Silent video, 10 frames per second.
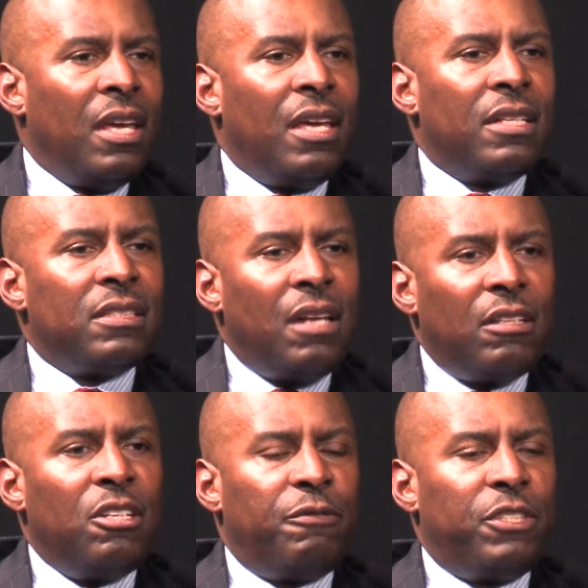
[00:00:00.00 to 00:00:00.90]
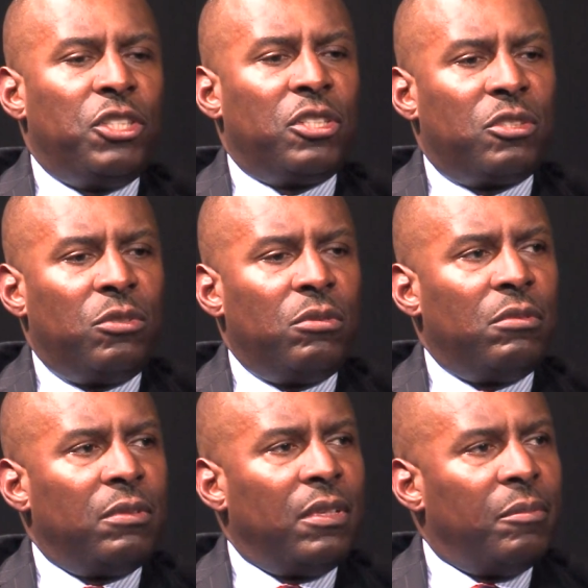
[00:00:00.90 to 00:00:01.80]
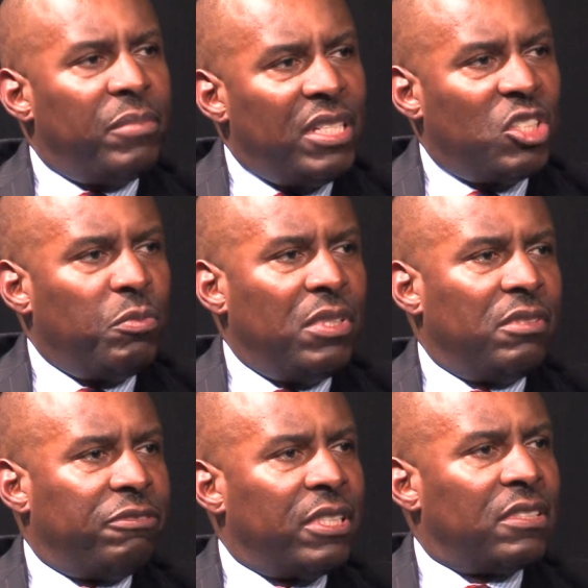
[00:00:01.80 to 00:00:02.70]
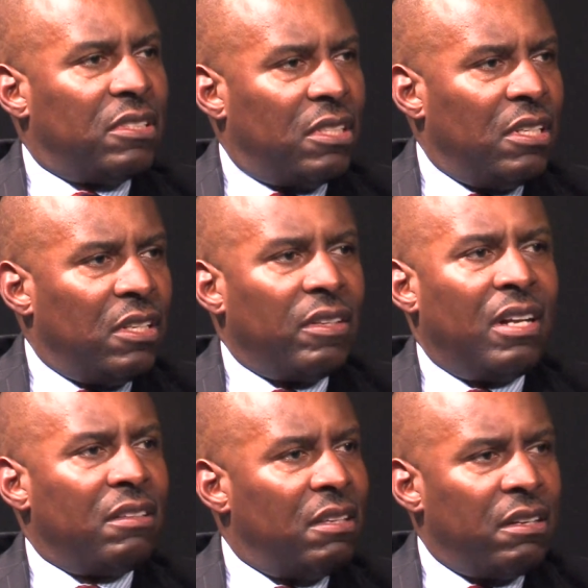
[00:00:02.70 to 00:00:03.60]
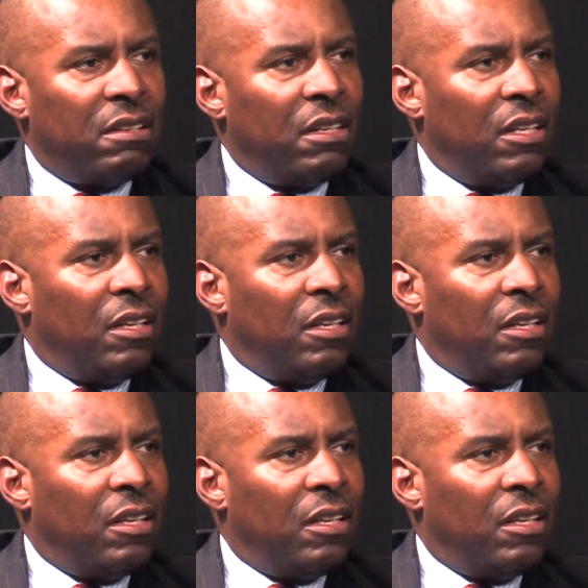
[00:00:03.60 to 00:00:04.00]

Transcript: It's not enough to just do piecemeal fixes here and there,